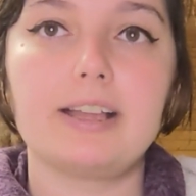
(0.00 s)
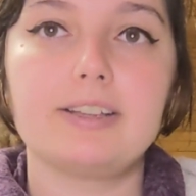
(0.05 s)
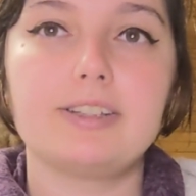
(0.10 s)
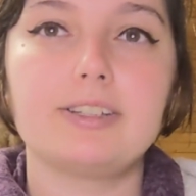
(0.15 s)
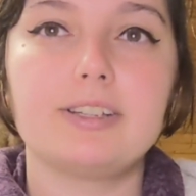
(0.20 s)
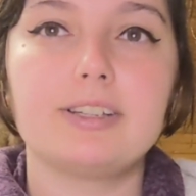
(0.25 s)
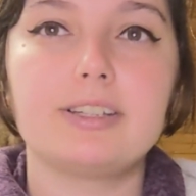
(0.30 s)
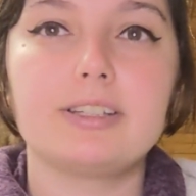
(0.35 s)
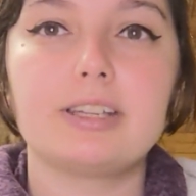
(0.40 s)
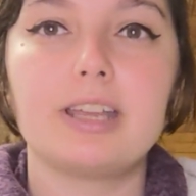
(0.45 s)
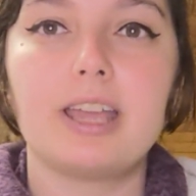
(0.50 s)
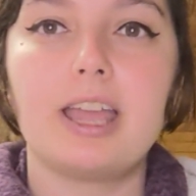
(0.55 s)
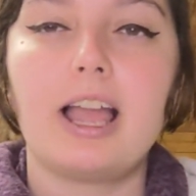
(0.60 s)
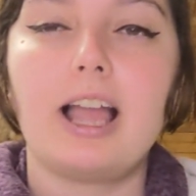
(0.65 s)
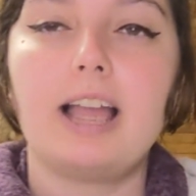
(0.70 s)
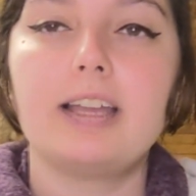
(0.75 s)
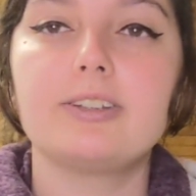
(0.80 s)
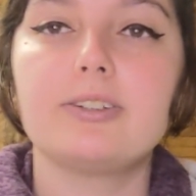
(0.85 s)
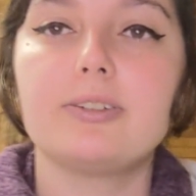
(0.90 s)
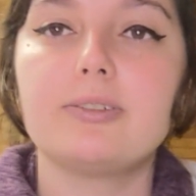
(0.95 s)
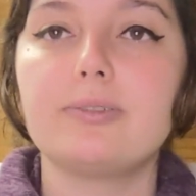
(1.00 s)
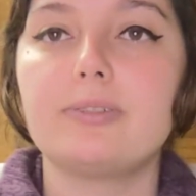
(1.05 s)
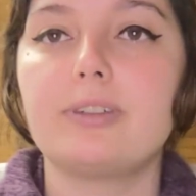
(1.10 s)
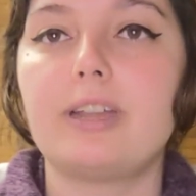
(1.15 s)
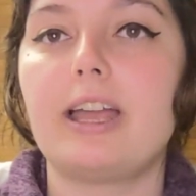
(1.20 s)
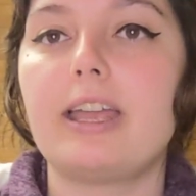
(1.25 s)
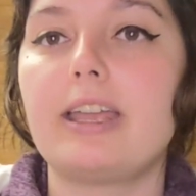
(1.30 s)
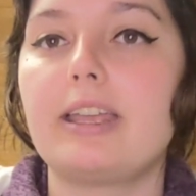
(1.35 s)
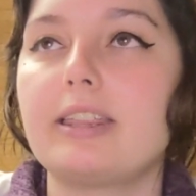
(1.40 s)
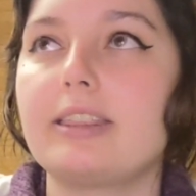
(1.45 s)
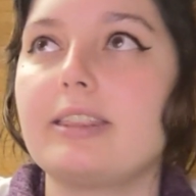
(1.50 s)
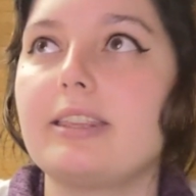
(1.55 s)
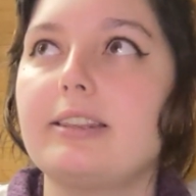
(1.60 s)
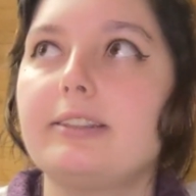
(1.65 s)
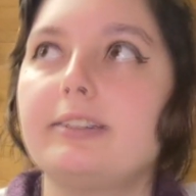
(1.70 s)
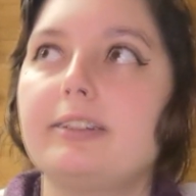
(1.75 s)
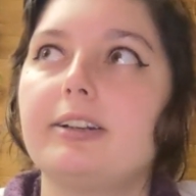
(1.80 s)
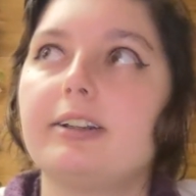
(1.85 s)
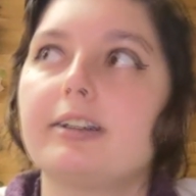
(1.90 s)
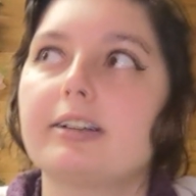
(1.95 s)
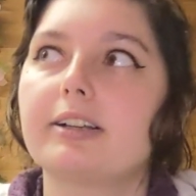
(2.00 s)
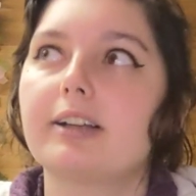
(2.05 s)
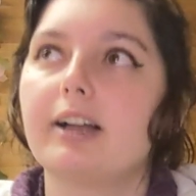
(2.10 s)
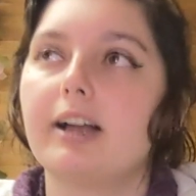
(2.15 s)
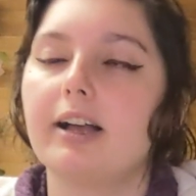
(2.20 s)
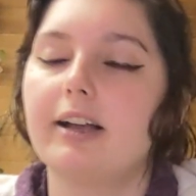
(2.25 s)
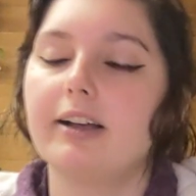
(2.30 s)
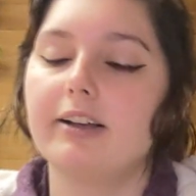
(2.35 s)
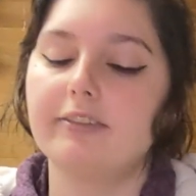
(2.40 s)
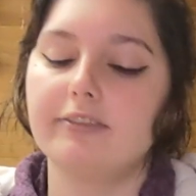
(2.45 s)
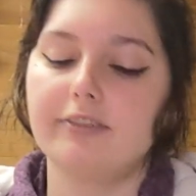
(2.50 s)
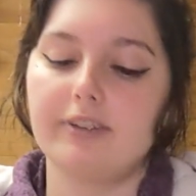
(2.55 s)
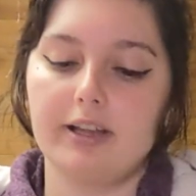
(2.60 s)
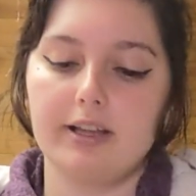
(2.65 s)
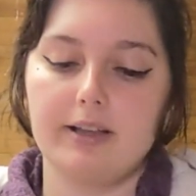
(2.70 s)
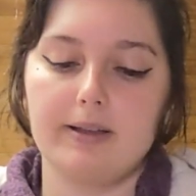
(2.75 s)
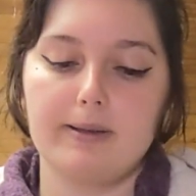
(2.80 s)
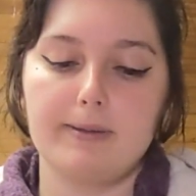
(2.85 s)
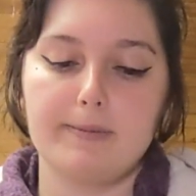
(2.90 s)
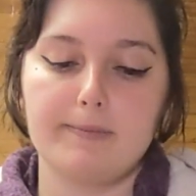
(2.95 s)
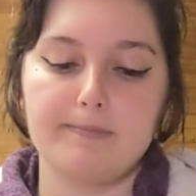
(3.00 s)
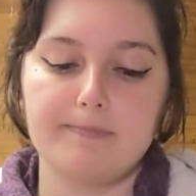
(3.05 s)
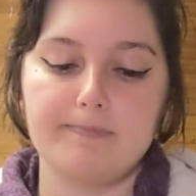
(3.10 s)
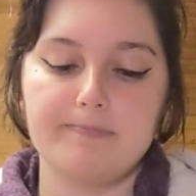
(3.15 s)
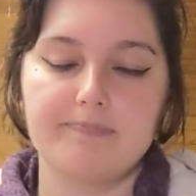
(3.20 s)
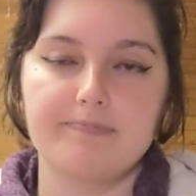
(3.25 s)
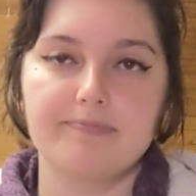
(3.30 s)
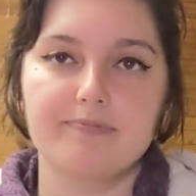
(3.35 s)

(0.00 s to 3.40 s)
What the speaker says: I don't like the look of the